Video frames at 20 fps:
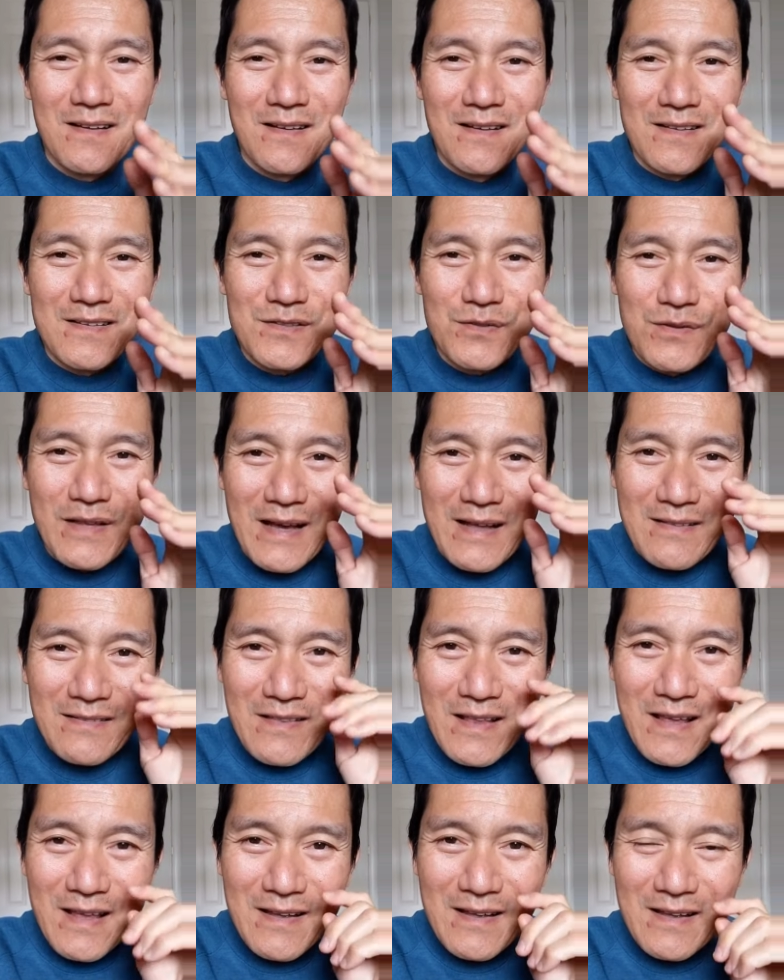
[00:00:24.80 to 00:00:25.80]
so that
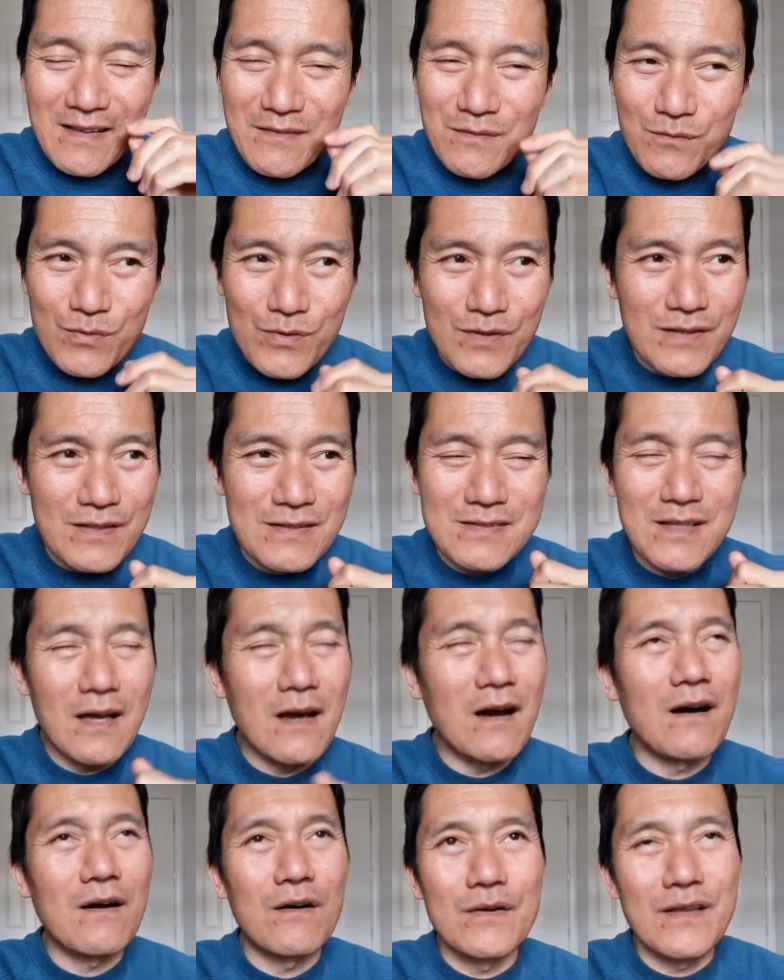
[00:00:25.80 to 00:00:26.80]
they can really say,
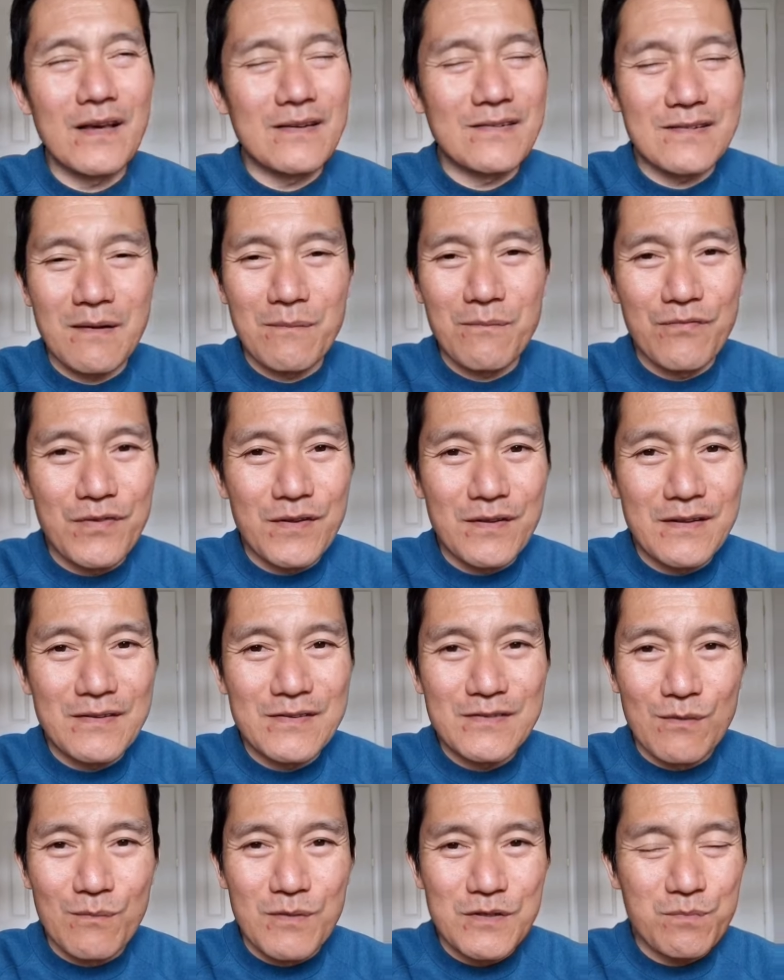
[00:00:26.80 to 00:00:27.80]
oh, yes, I'm feeling
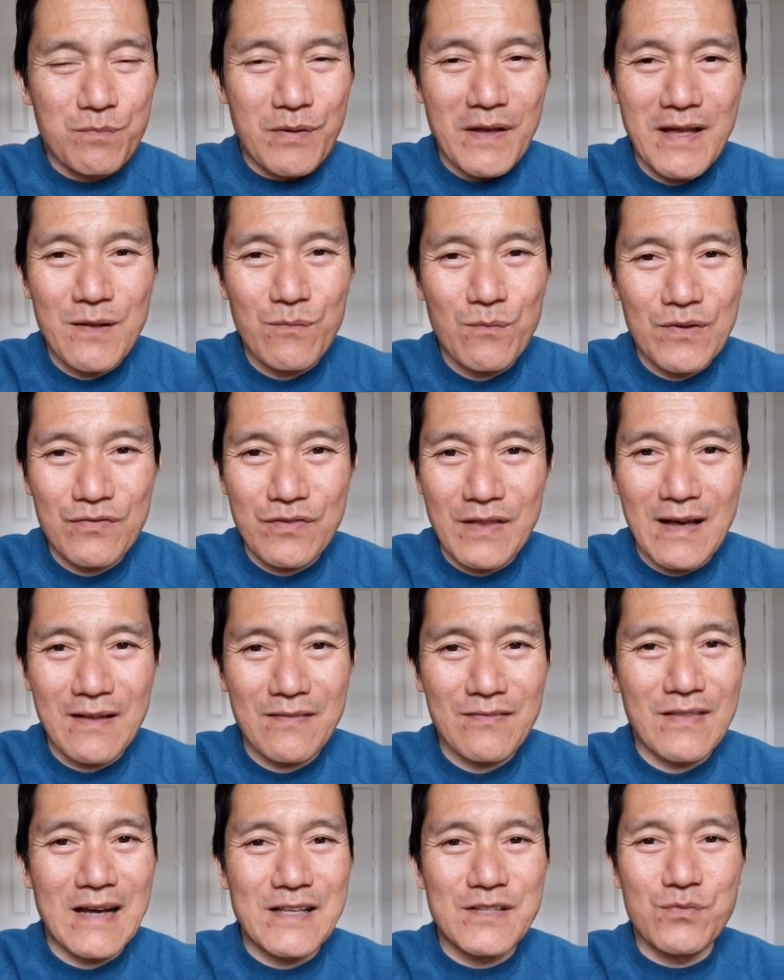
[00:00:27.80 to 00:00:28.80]
so much pain with
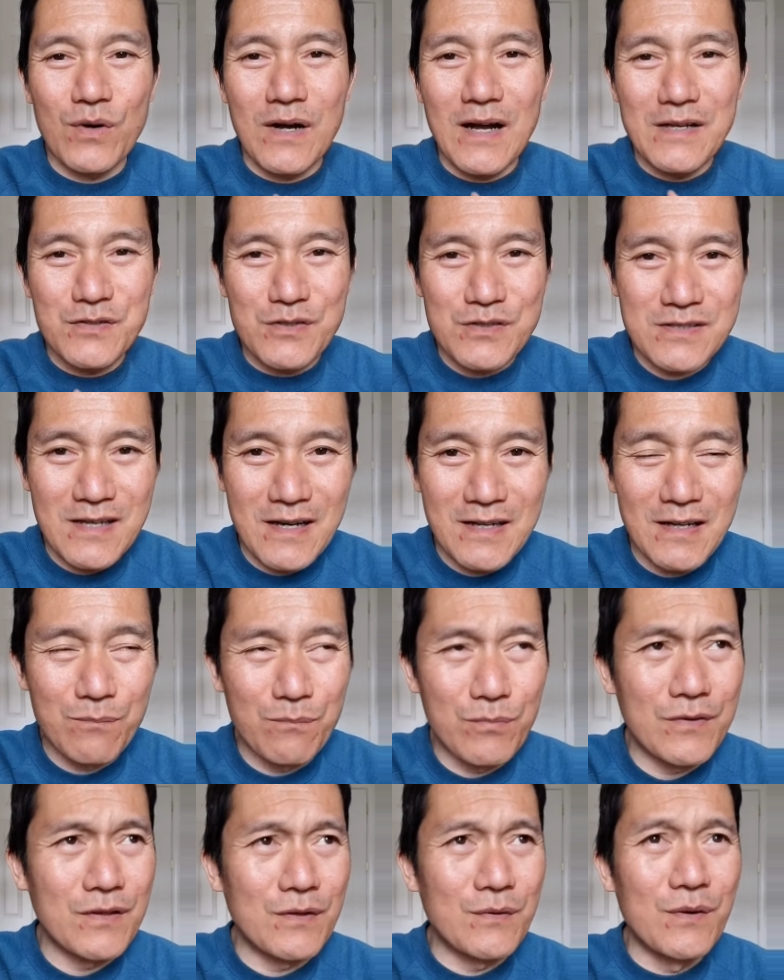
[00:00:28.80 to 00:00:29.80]
that. That's why I should sign up
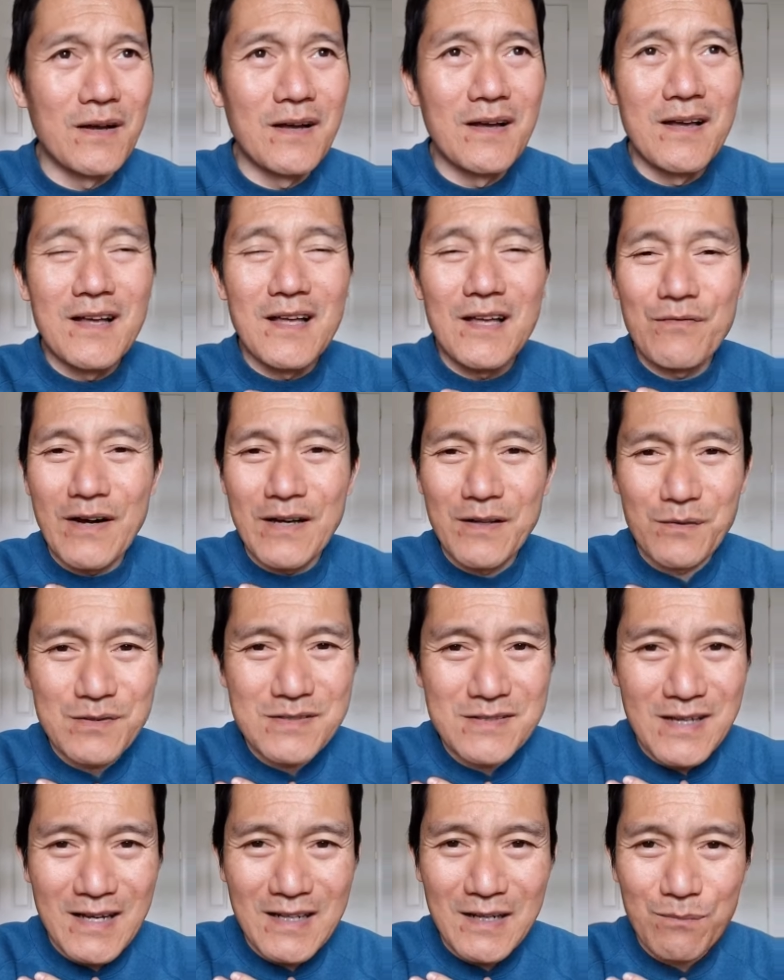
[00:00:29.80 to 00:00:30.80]
with you. If I don't
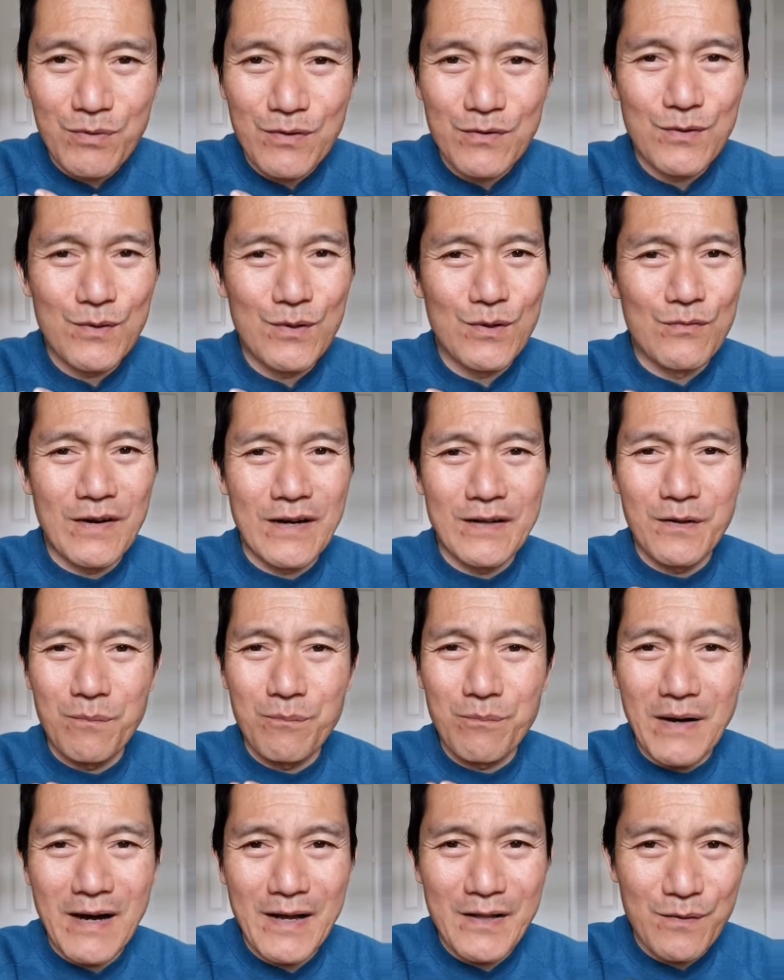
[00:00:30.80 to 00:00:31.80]
sign up with you, if I don't
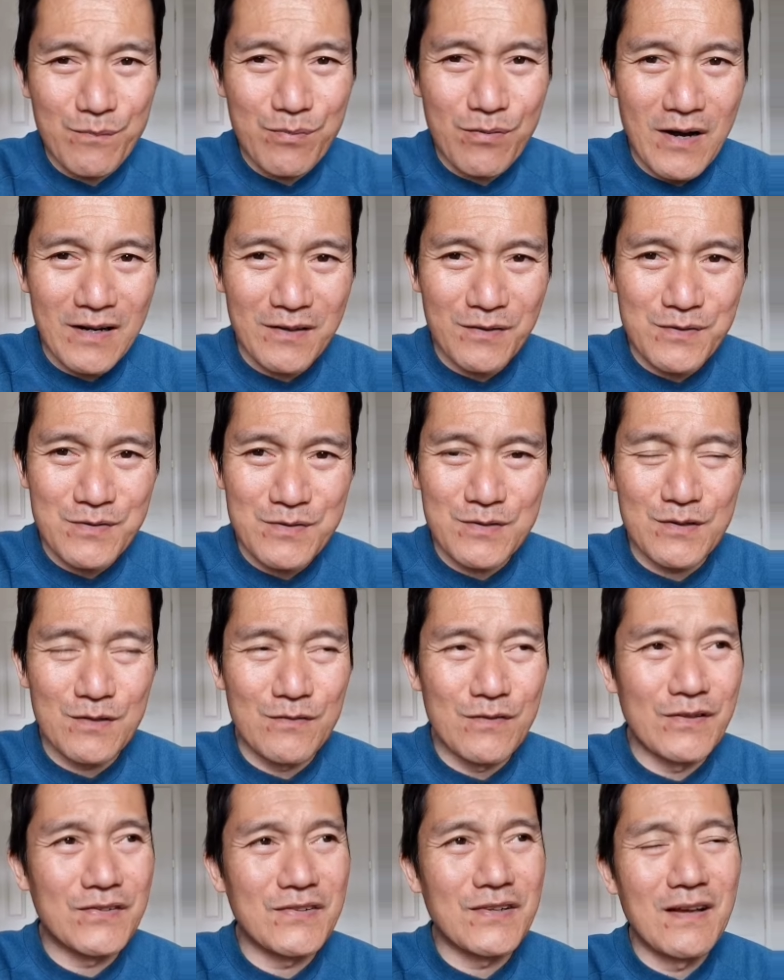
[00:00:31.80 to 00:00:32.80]
buy your product or
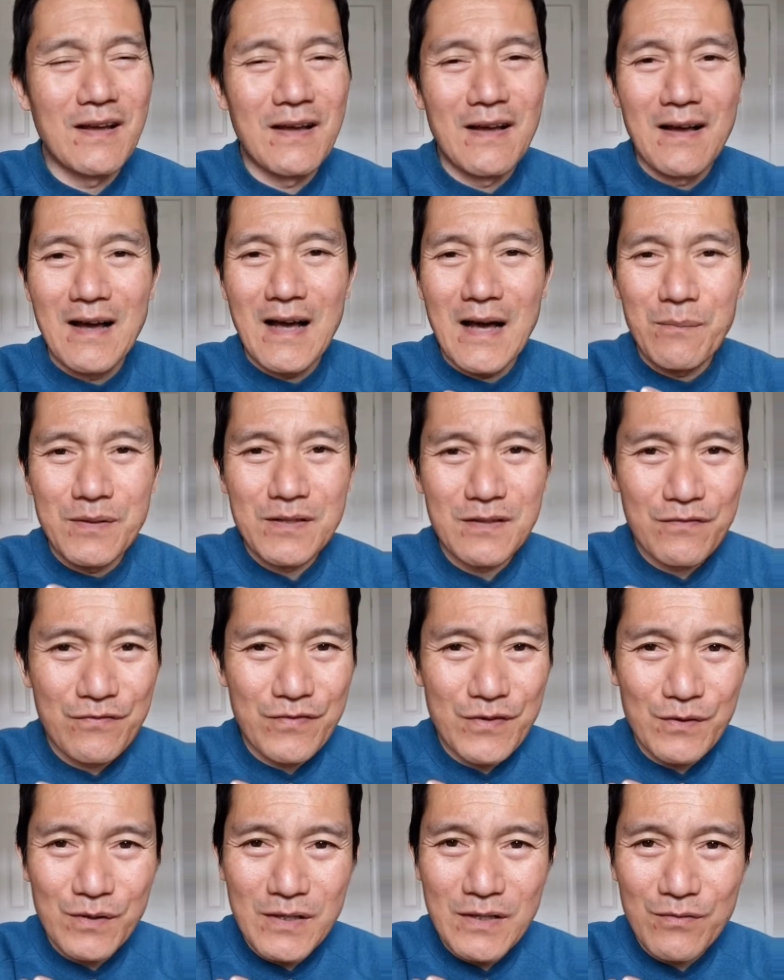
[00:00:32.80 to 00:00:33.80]
service, I'm going to
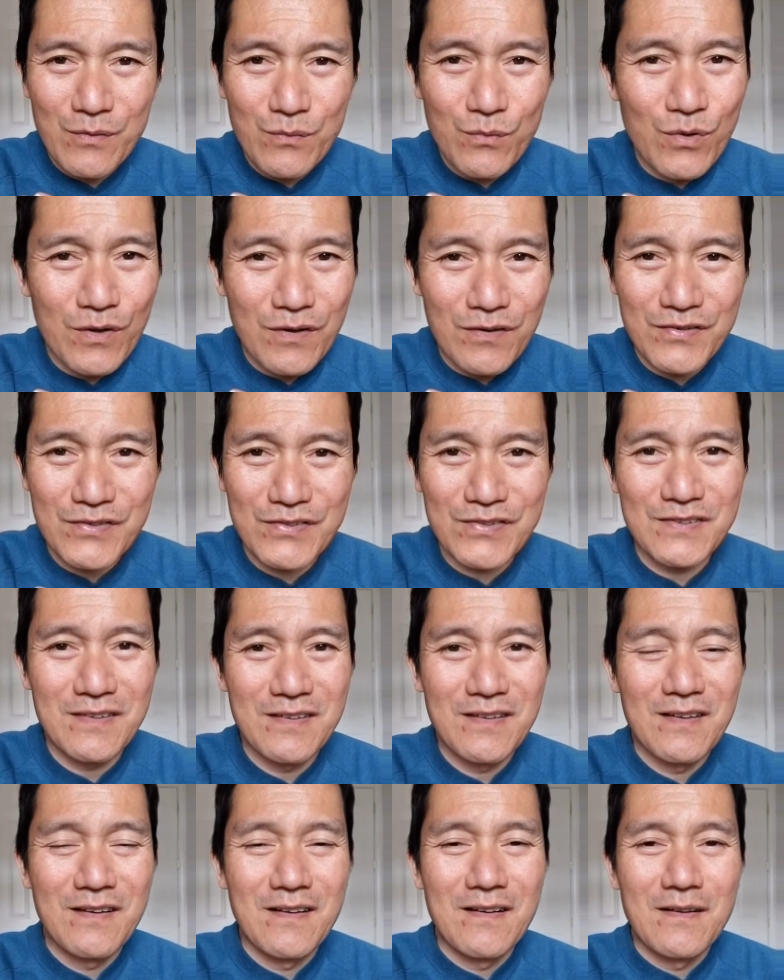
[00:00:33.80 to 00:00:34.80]
feel even worse,
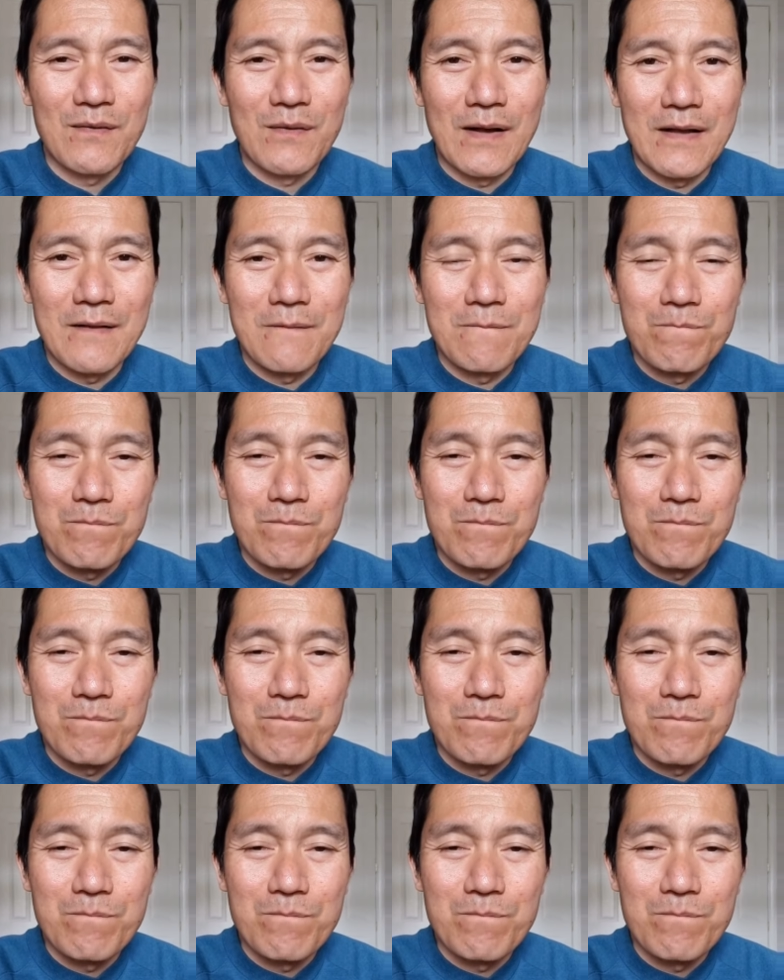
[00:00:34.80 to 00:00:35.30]
right?